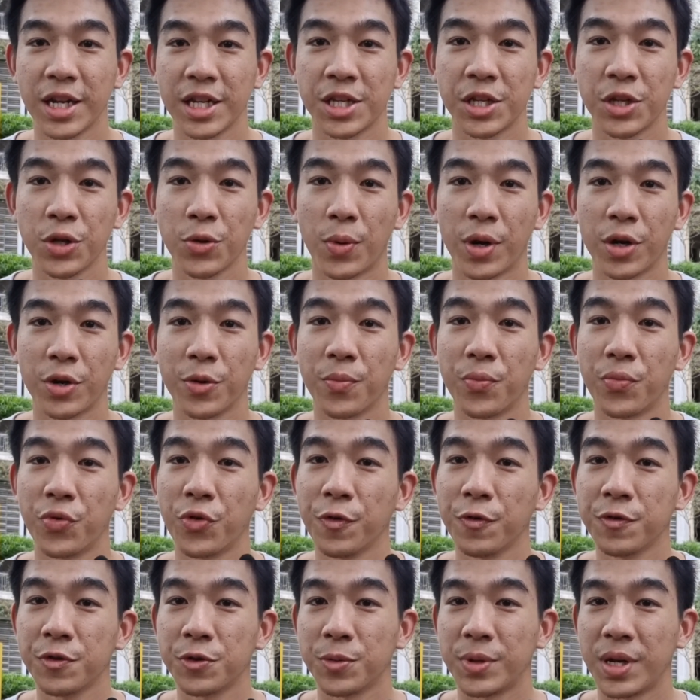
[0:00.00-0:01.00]
they still want to
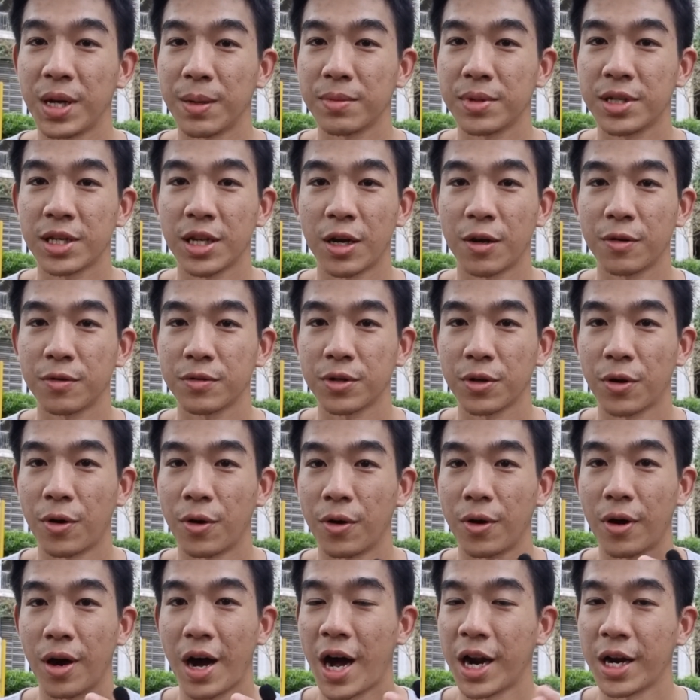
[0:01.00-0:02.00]
prove to themselves
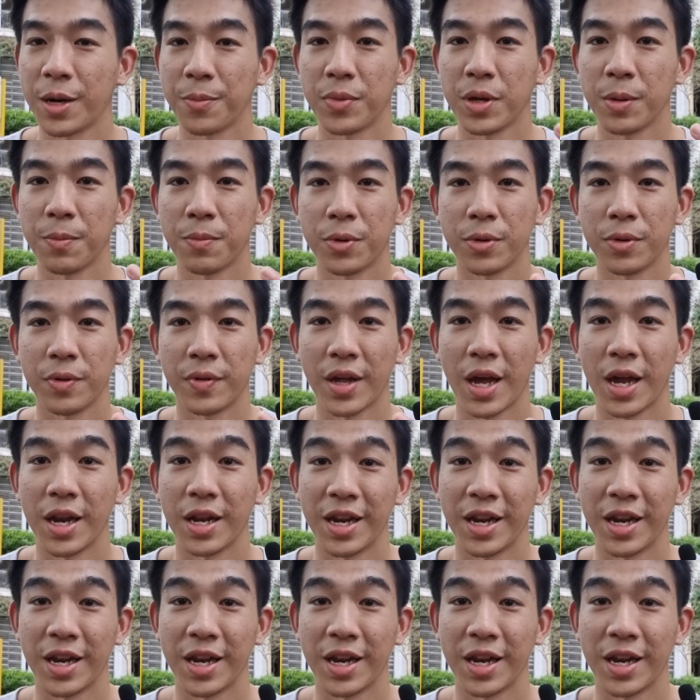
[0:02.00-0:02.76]
or other people that